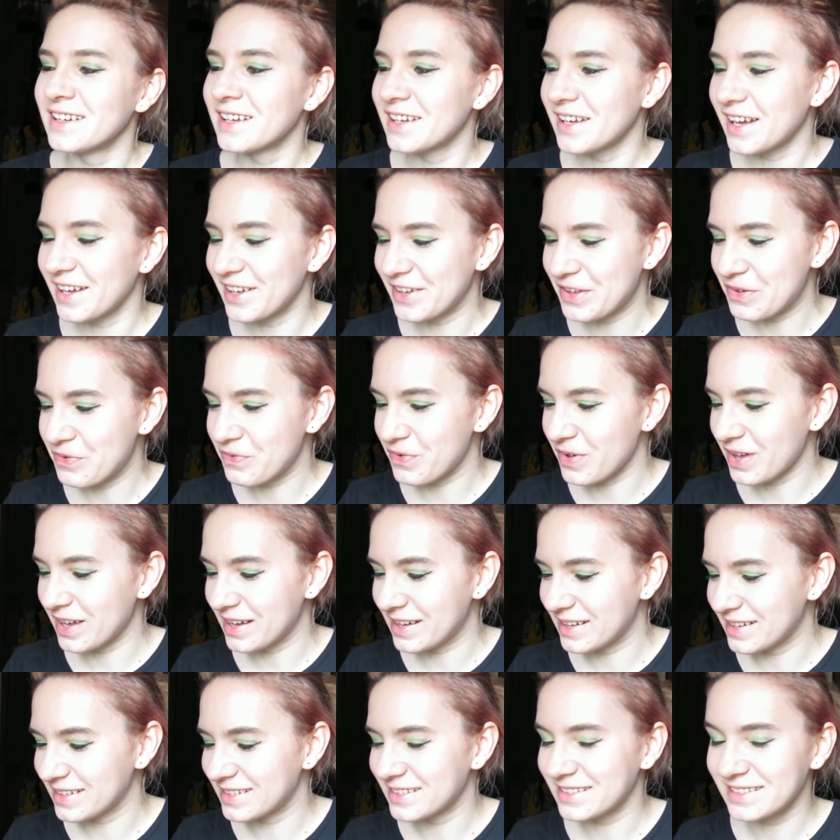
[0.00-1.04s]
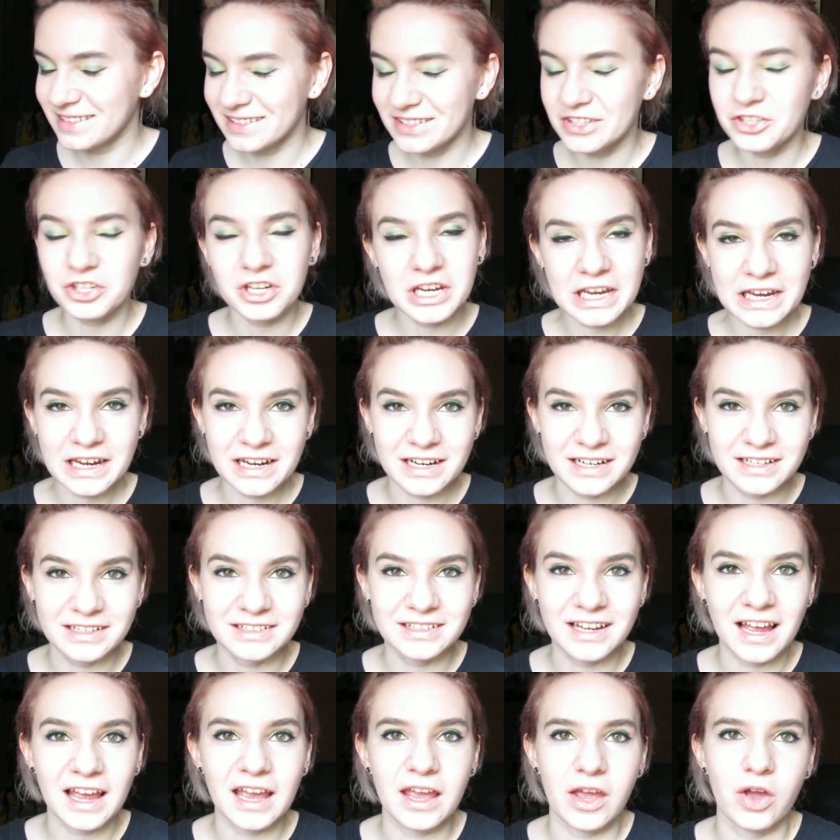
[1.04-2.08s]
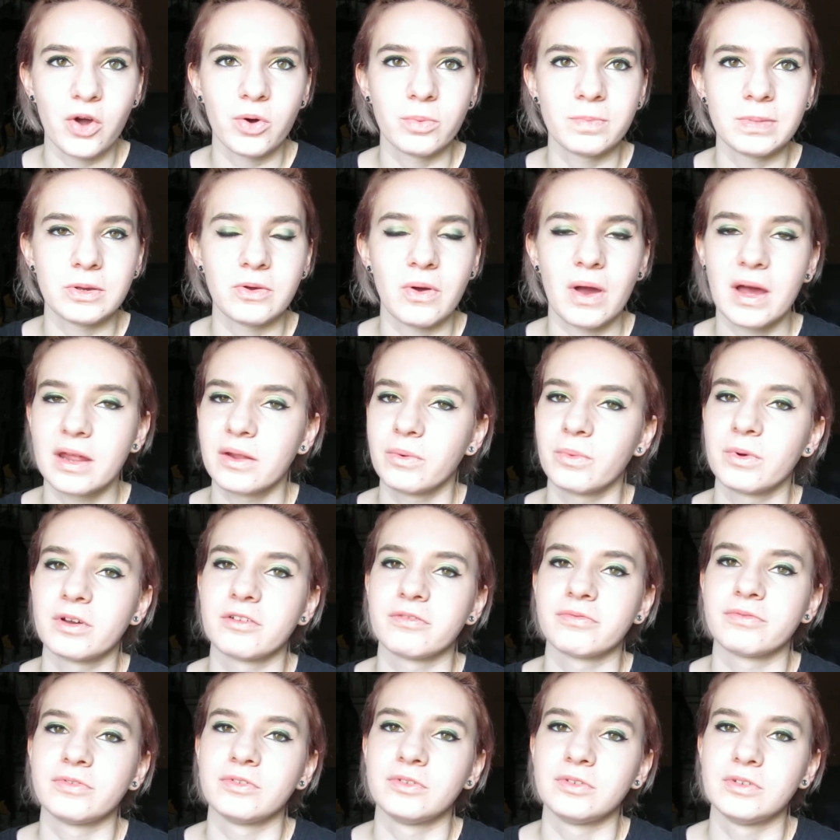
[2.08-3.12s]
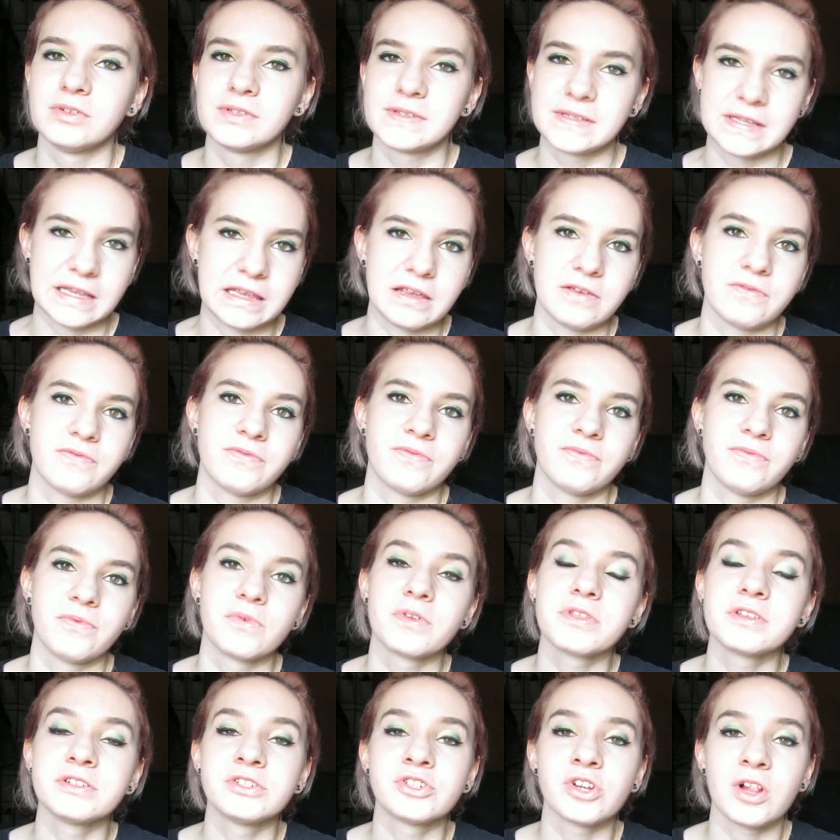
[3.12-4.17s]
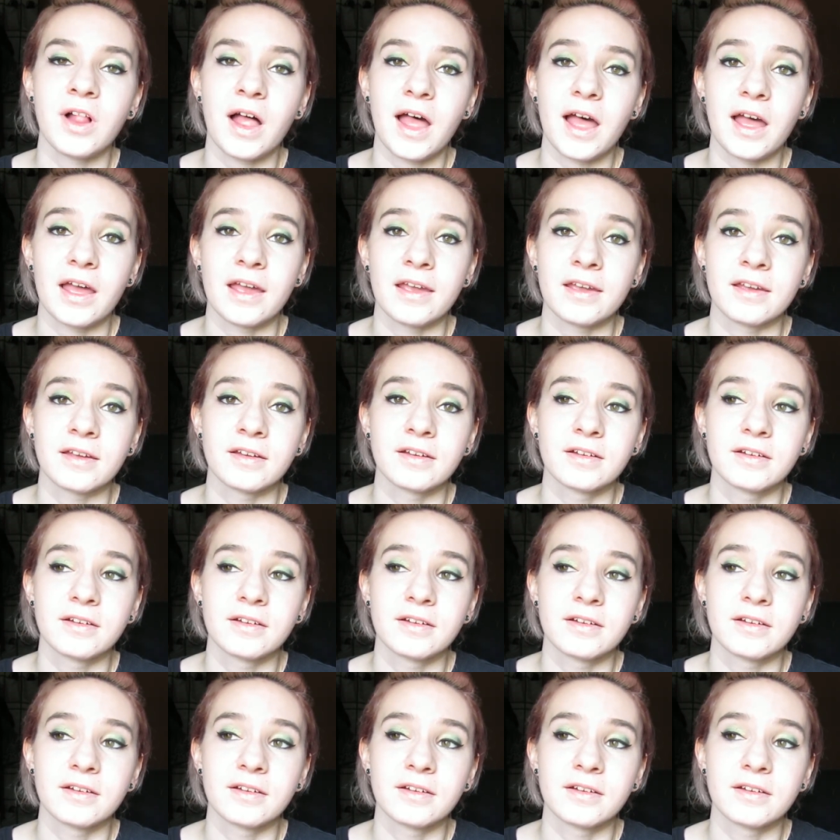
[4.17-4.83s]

if you're here, I hope you had a wonderful, safe 4th of July.